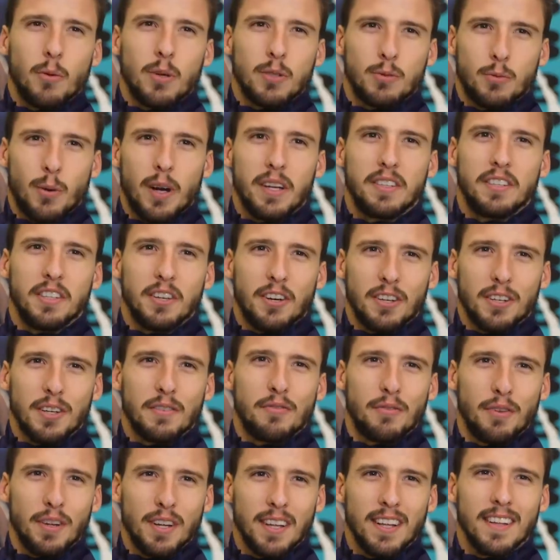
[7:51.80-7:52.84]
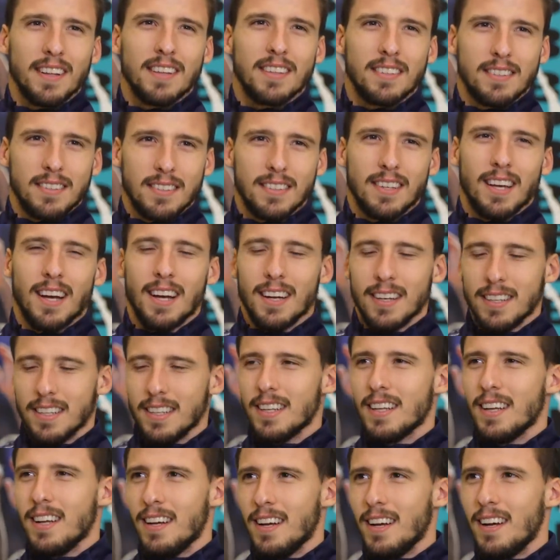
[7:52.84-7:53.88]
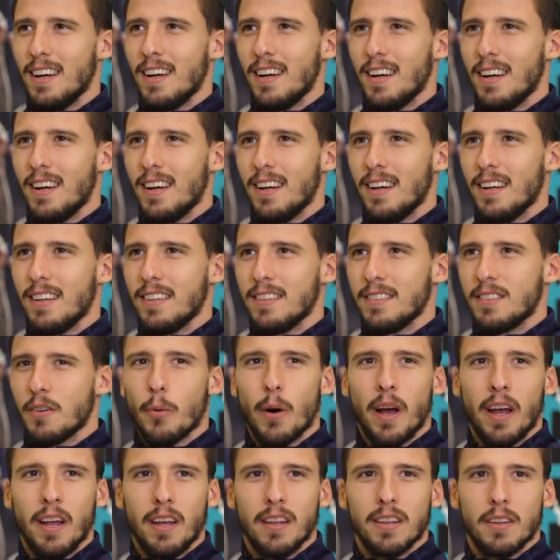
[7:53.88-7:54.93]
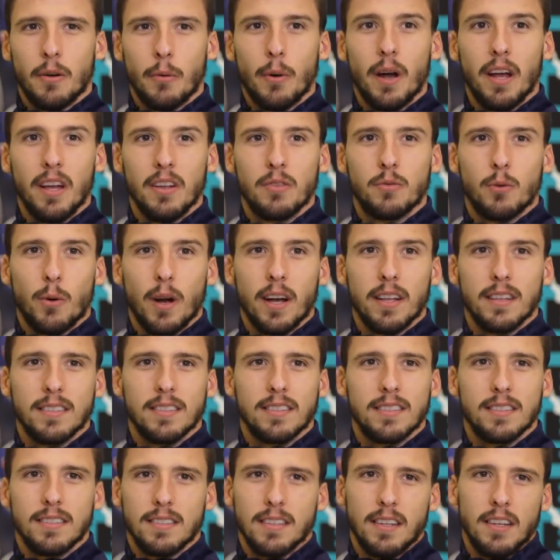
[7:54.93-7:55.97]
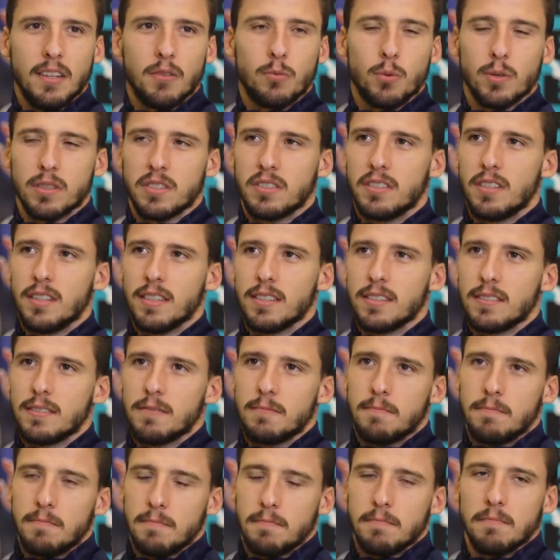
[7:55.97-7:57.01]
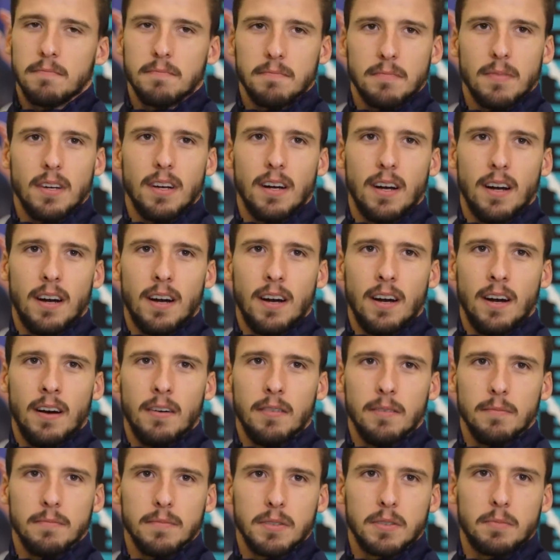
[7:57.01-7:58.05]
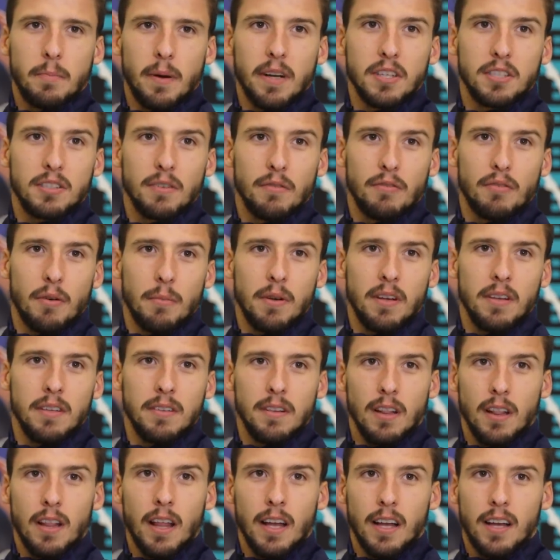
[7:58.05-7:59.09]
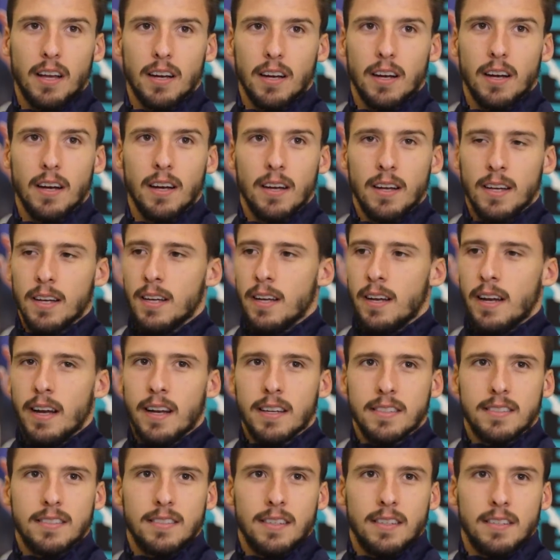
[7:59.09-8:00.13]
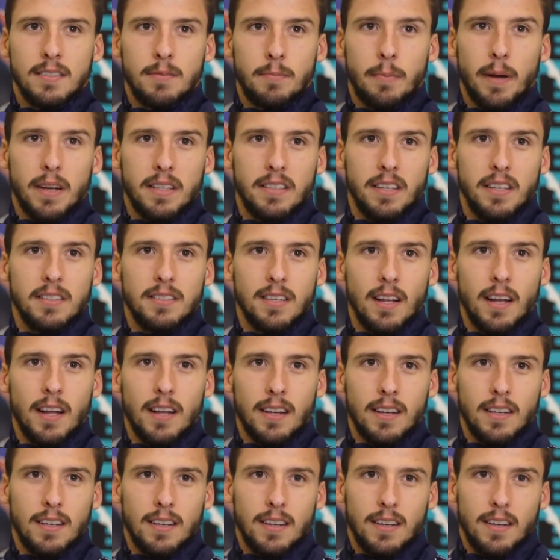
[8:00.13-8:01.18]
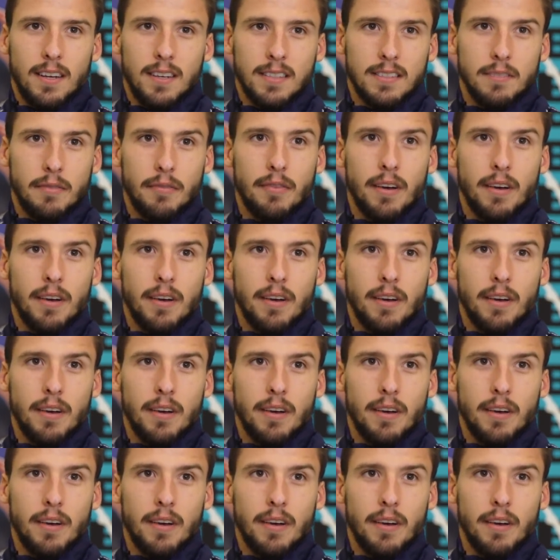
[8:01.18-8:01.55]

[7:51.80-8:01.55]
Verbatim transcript: was waiting on the field, yeah? The way it went, it was just special for me, like, as a spectator, like, as a